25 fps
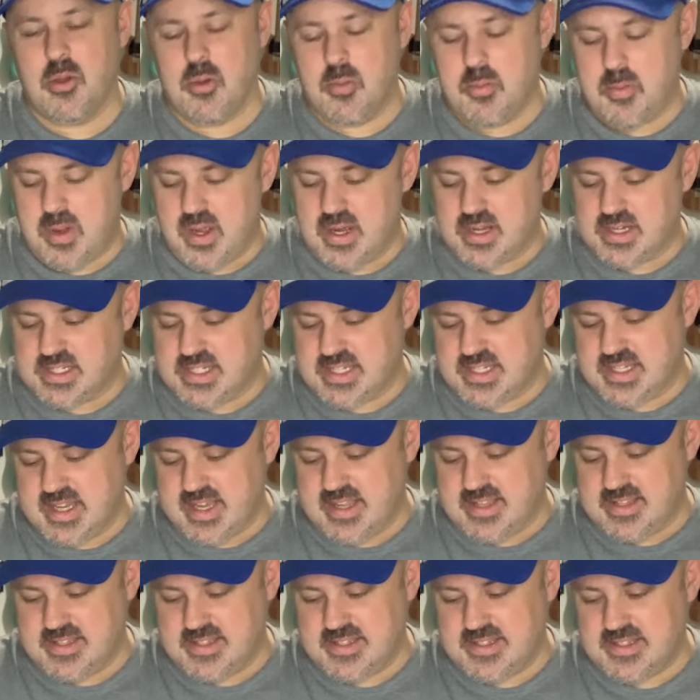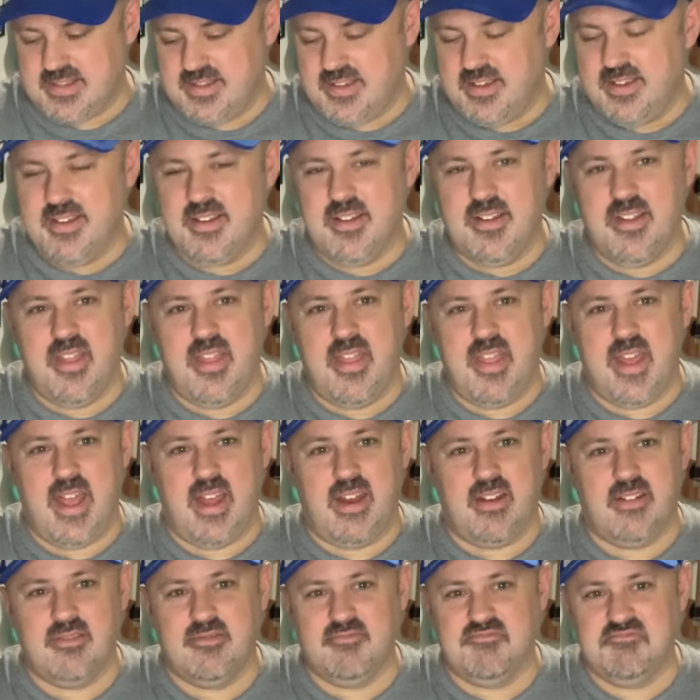box sets
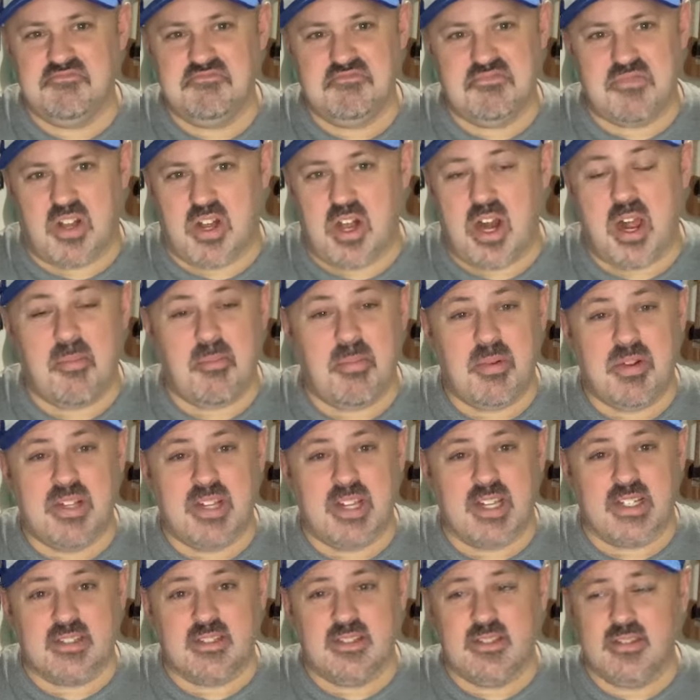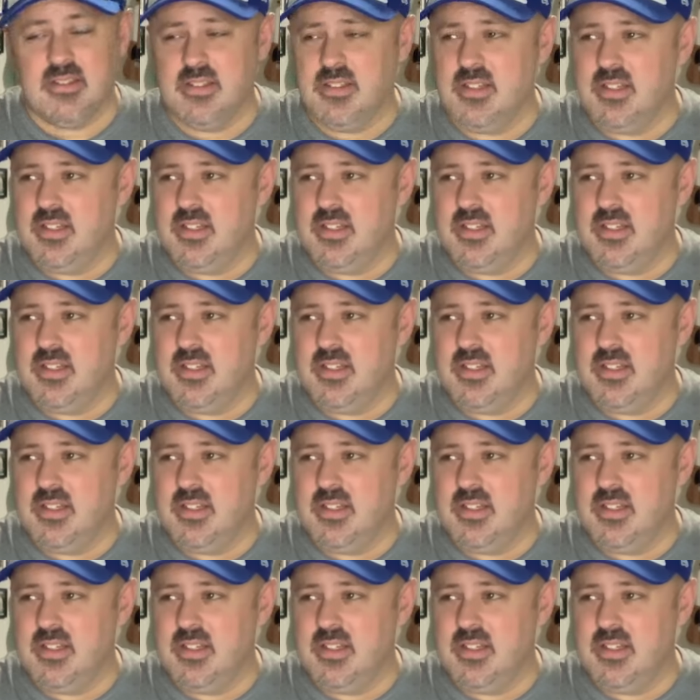that are not protected.